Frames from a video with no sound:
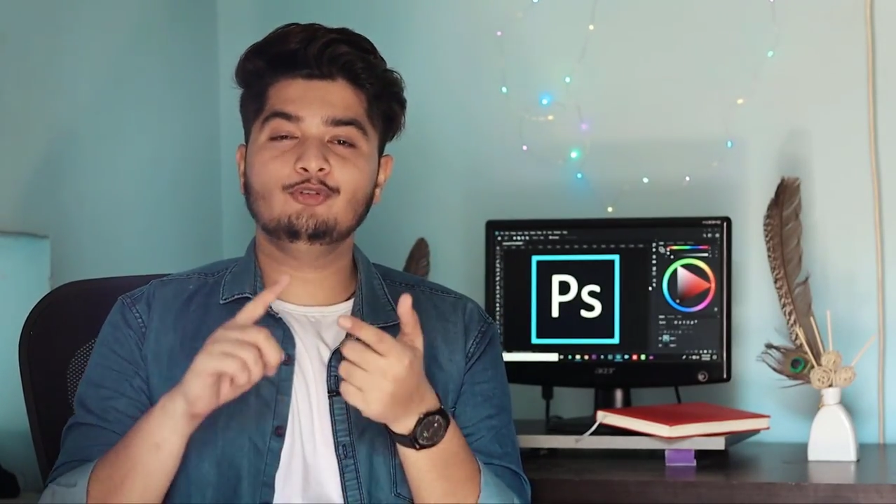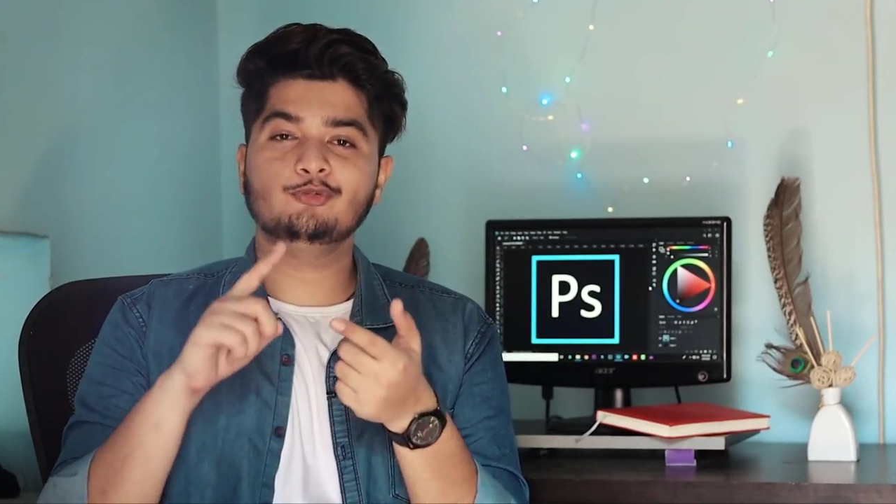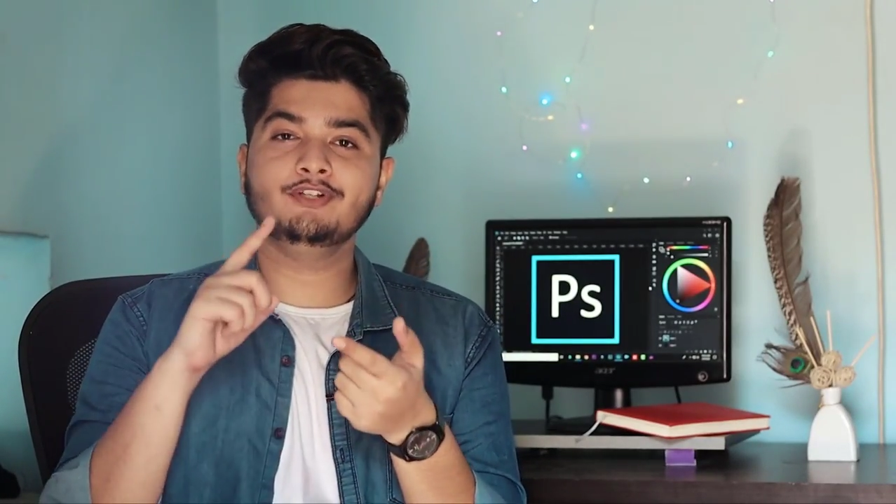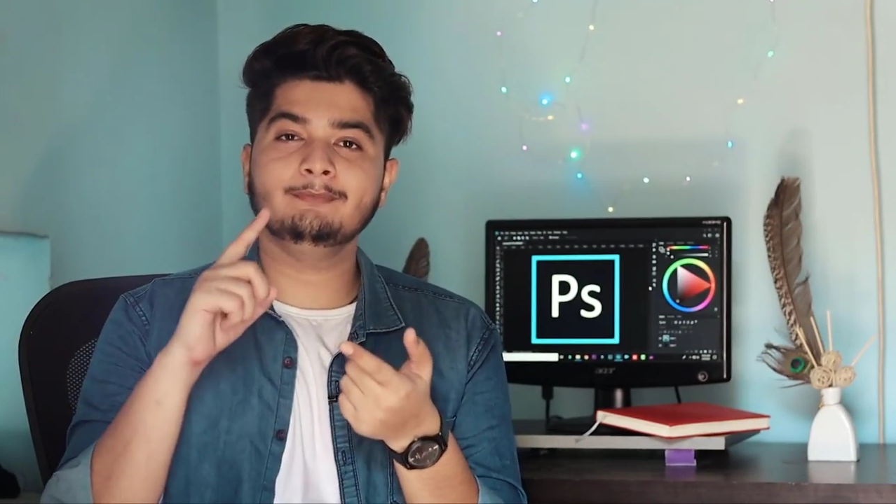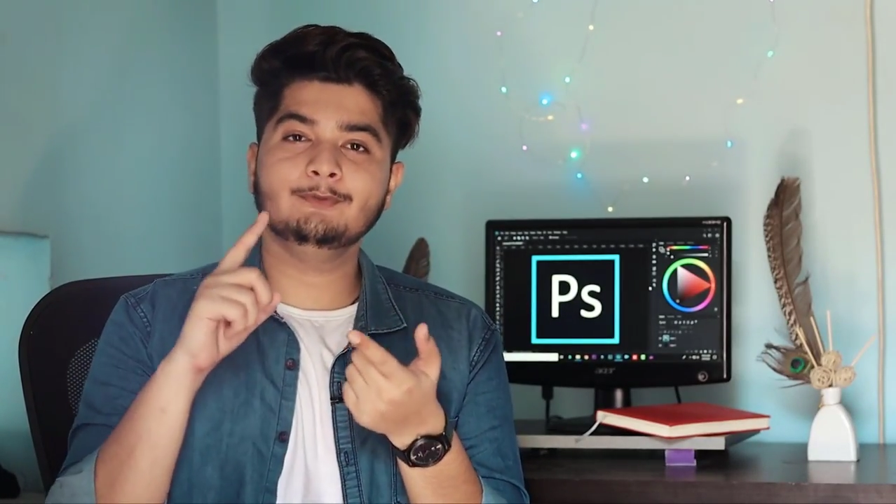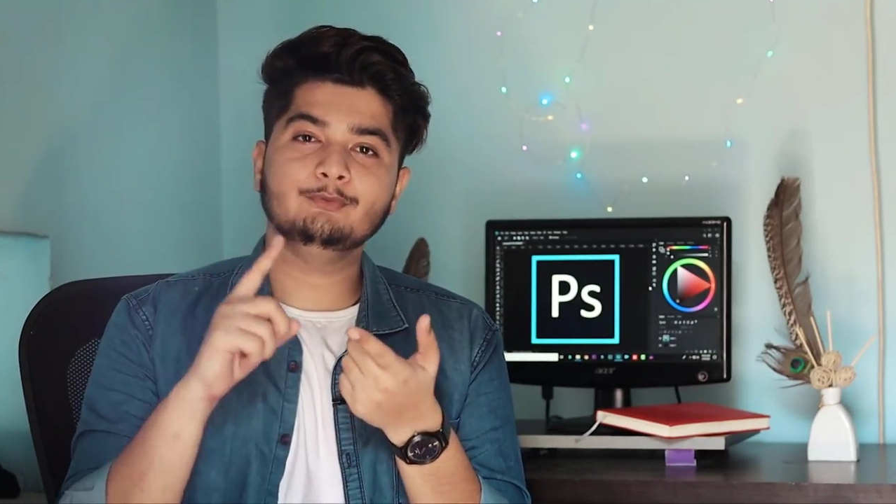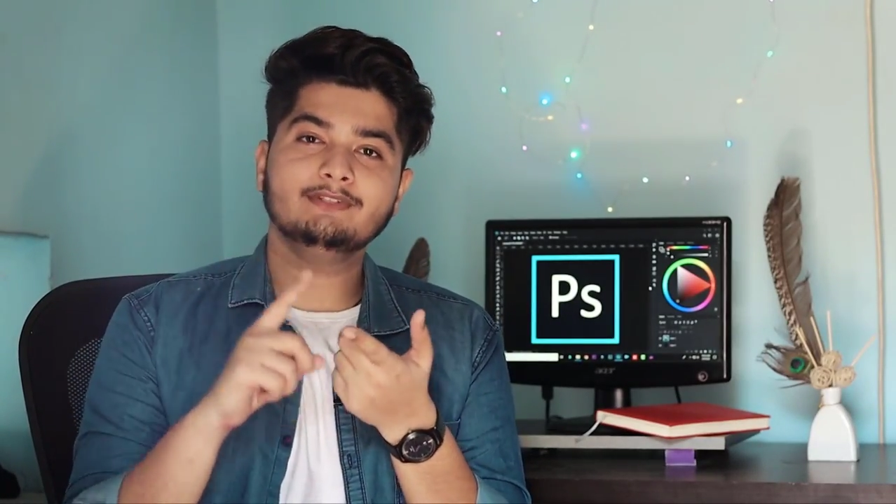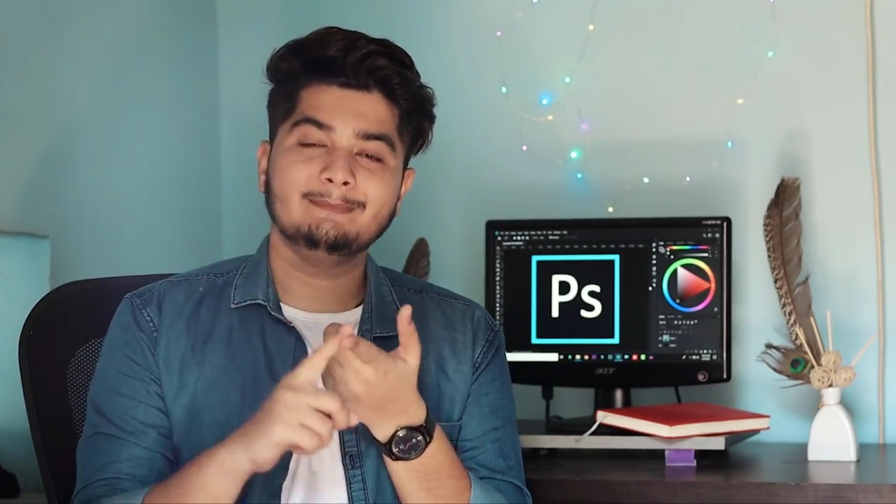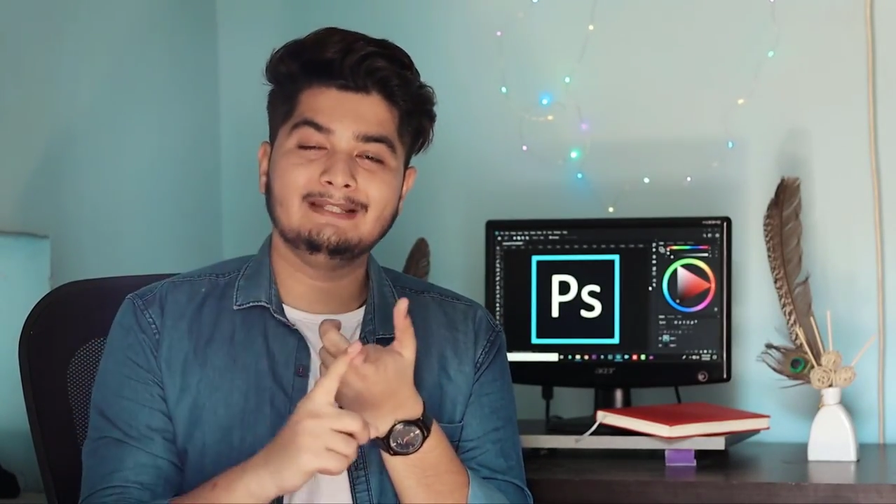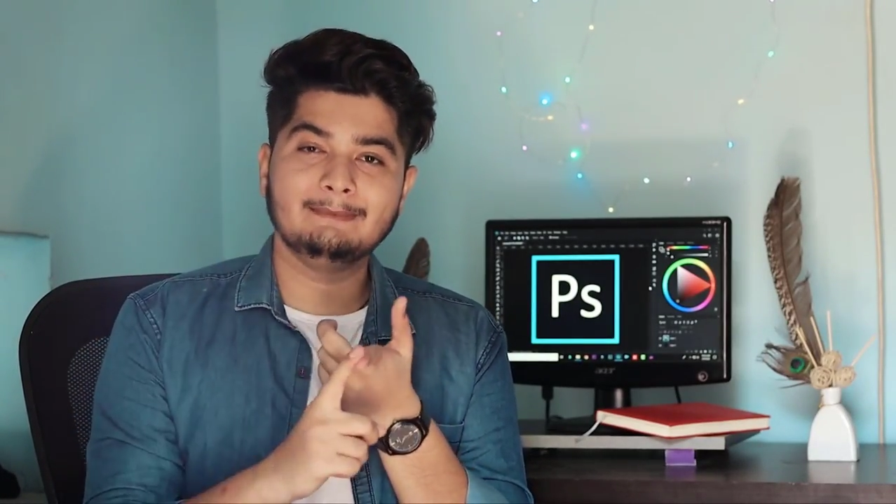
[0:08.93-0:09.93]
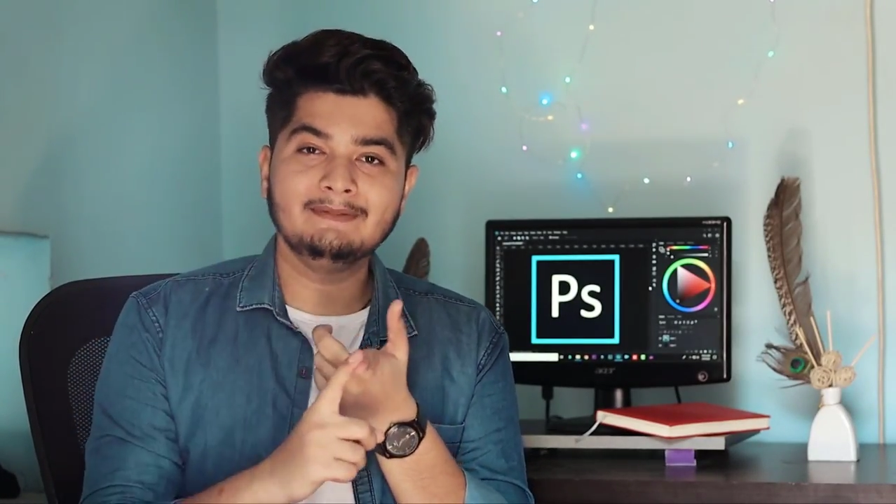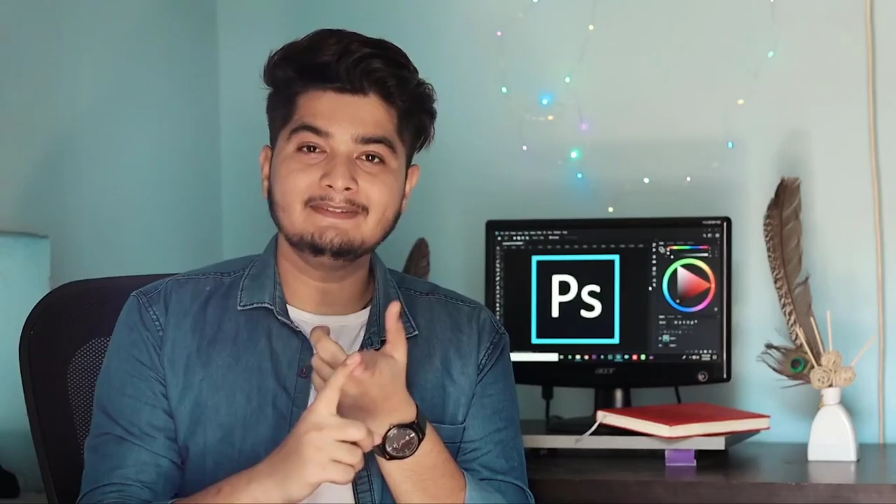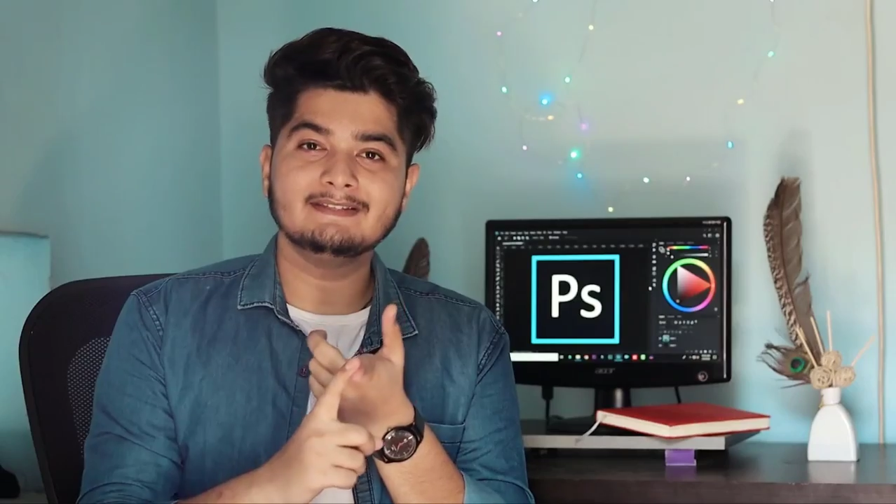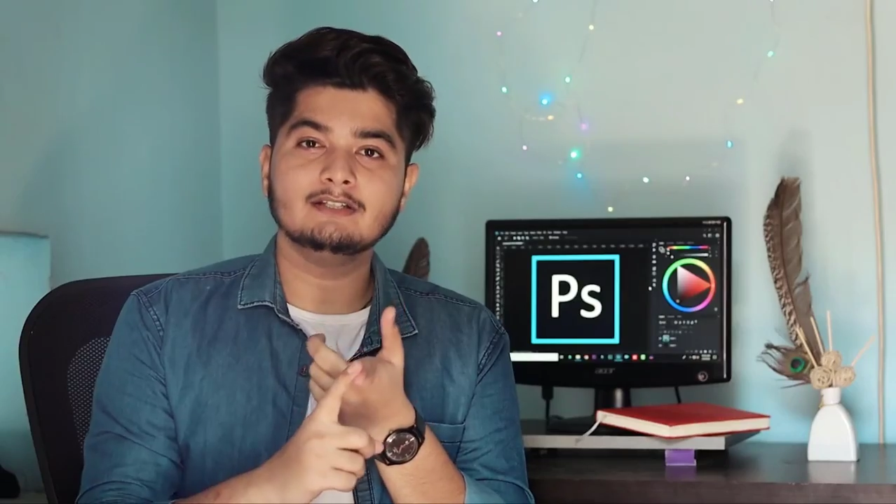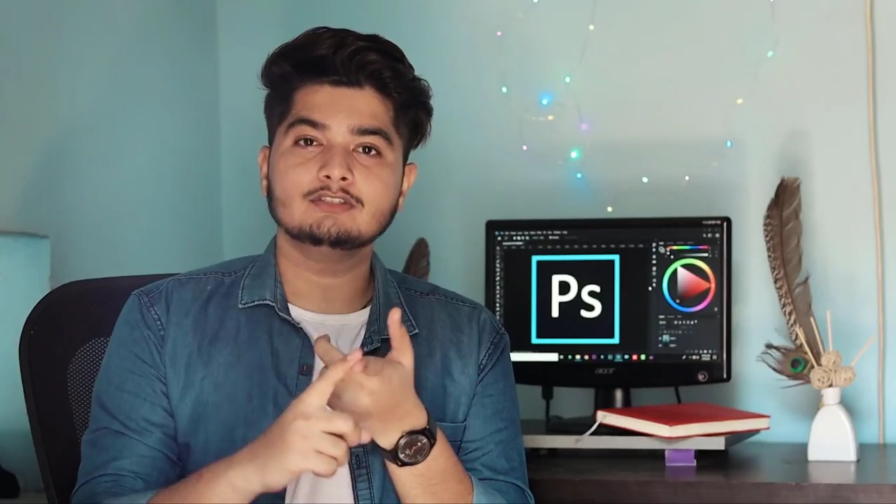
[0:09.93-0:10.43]
to remove the
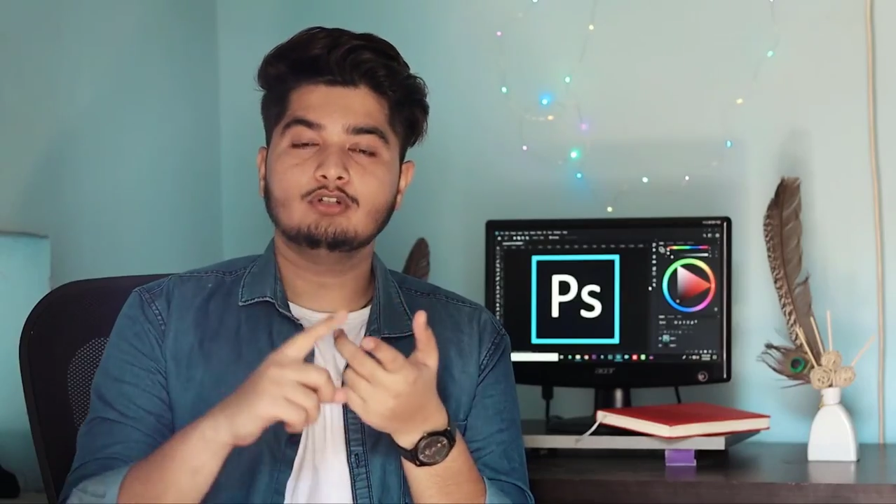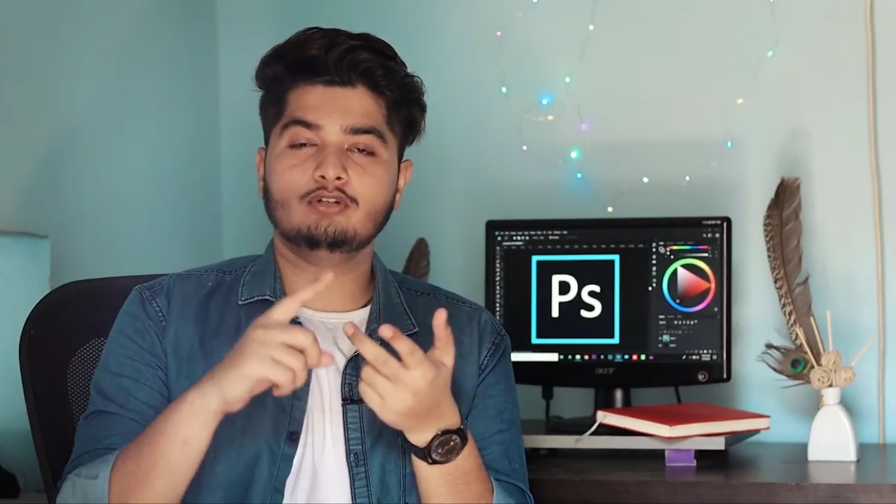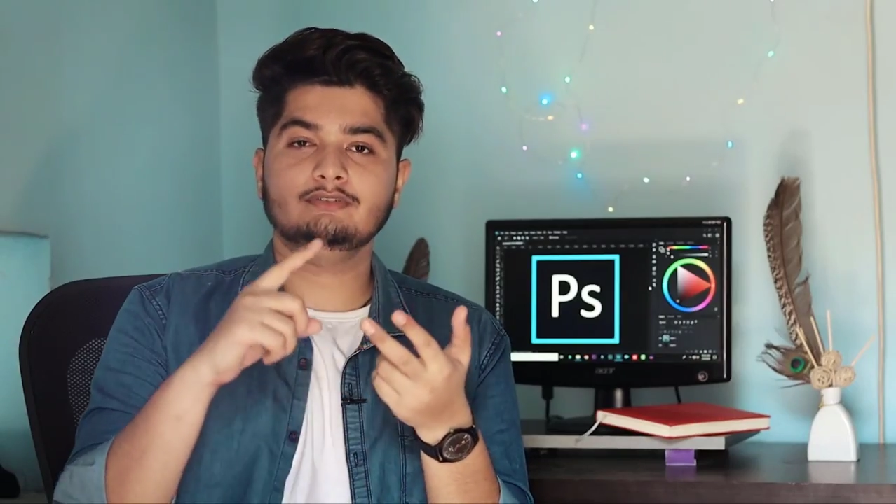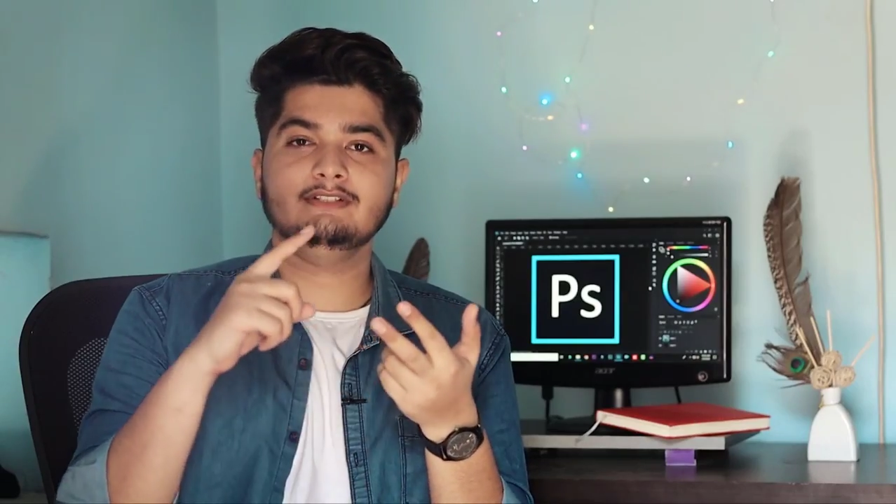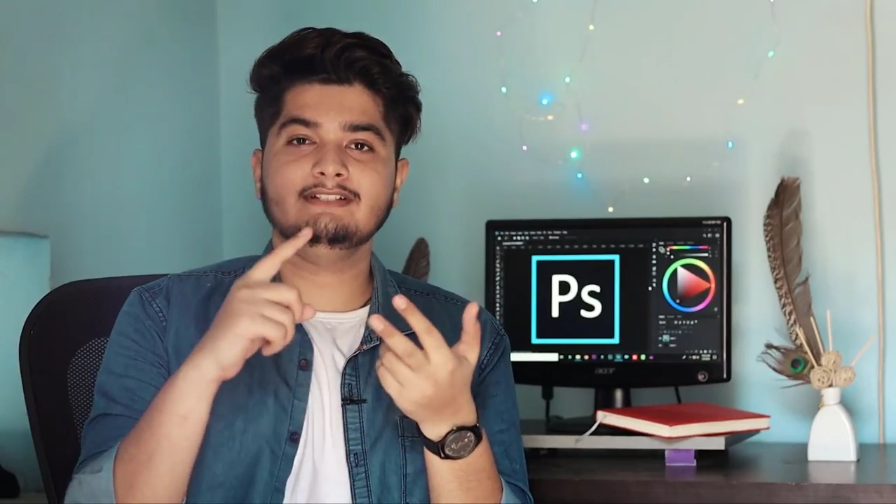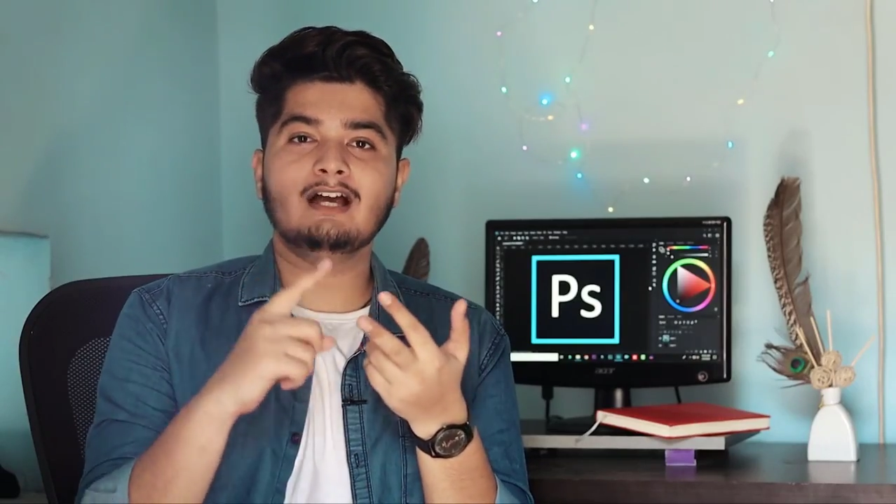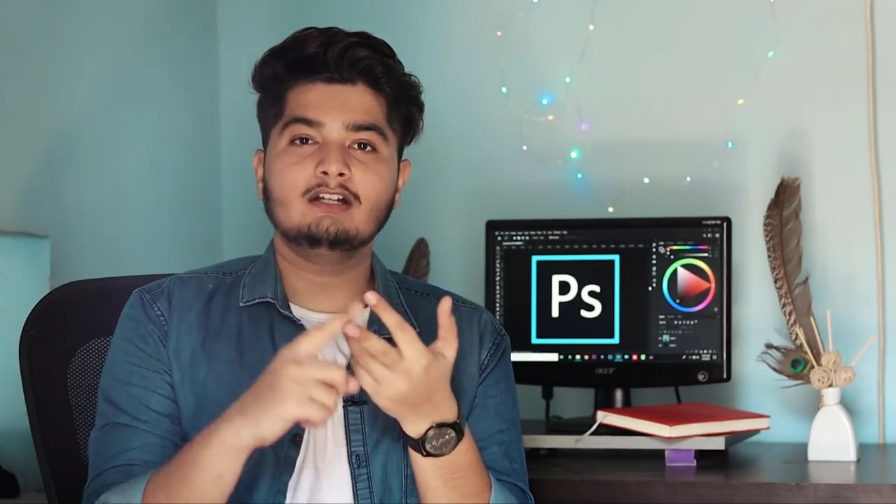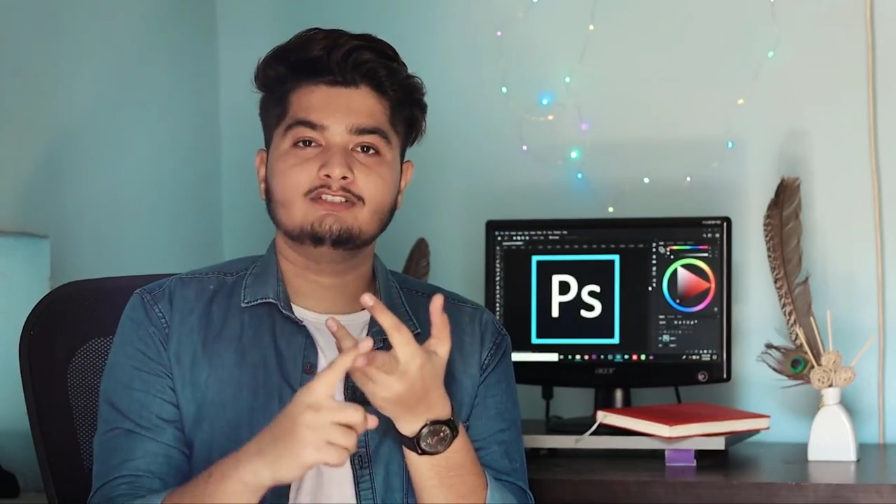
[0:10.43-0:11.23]
blemishes or the dark